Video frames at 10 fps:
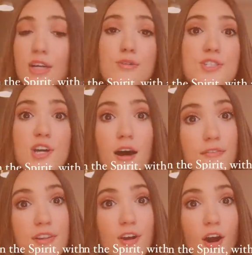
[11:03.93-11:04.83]
you know,
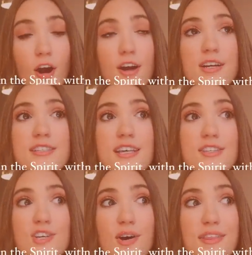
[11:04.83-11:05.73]
soften their hearts.
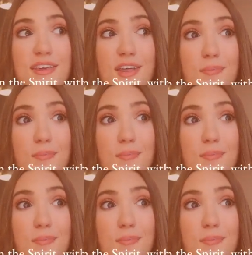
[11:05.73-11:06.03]
And so I think